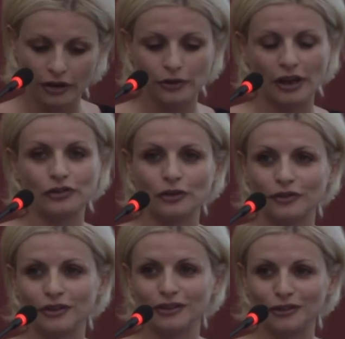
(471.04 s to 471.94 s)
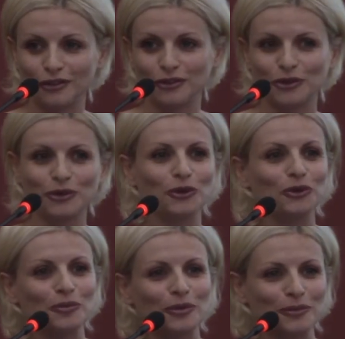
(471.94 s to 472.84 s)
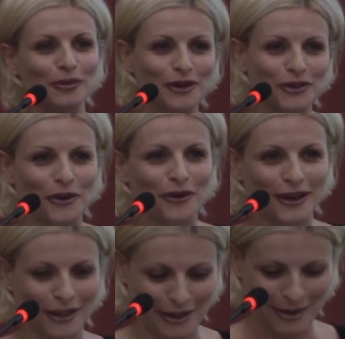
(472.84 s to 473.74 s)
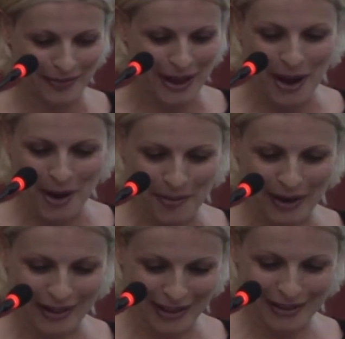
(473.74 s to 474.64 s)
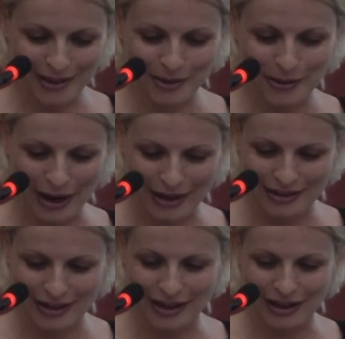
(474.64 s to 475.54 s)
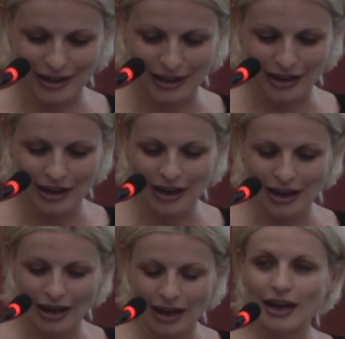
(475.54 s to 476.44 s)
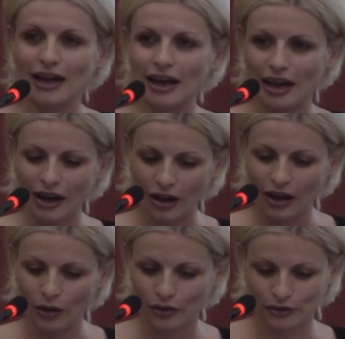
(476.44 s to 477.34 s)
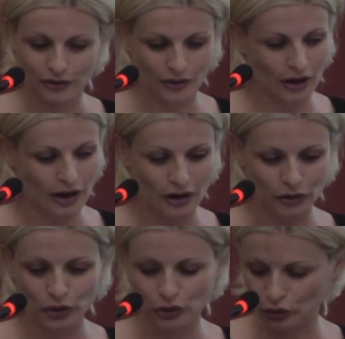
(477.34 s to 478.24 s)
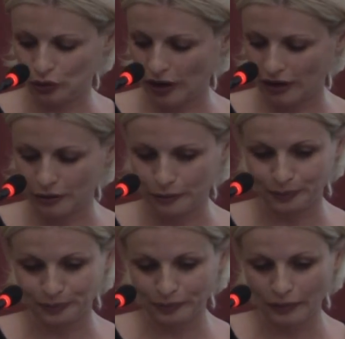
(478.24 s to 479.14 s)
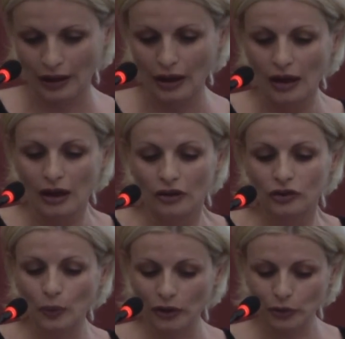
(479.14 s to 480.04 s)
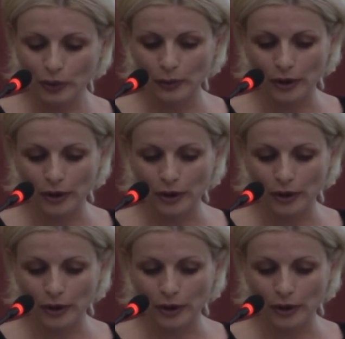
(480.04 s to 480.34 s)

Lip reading: creation of this institute, not to put pressure or anything, but I think there's quite a lot to do together. So what do we